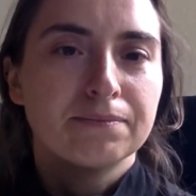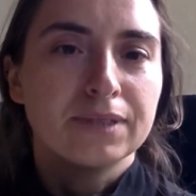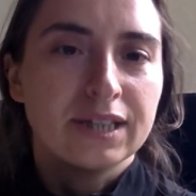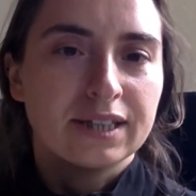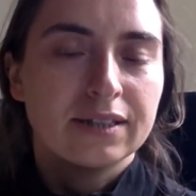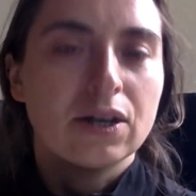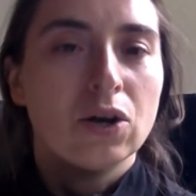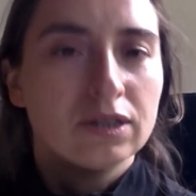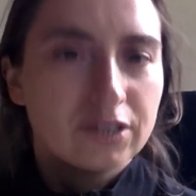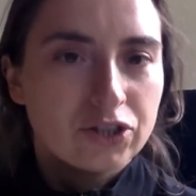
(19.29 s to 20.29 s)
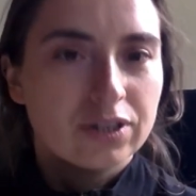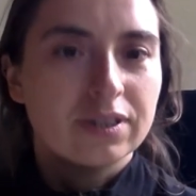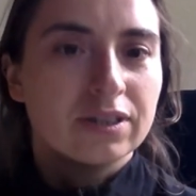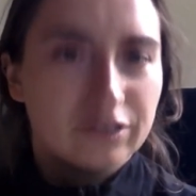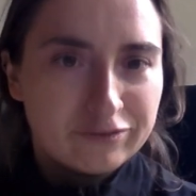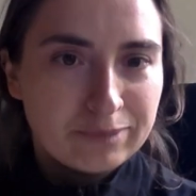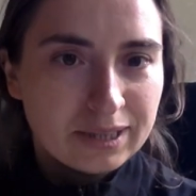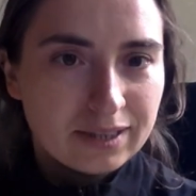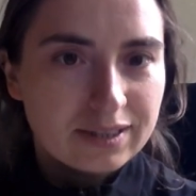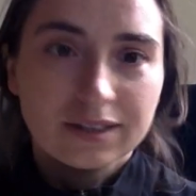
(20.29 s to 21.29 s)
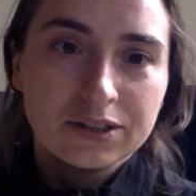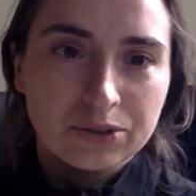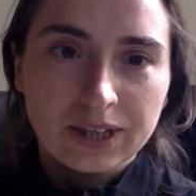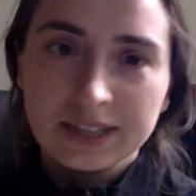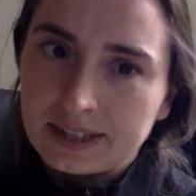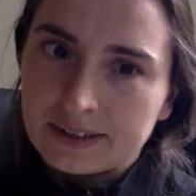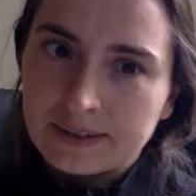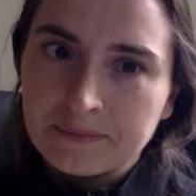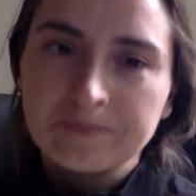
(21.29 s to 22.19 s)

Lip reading: Like all the dishes that don't have peanuts and you can eat.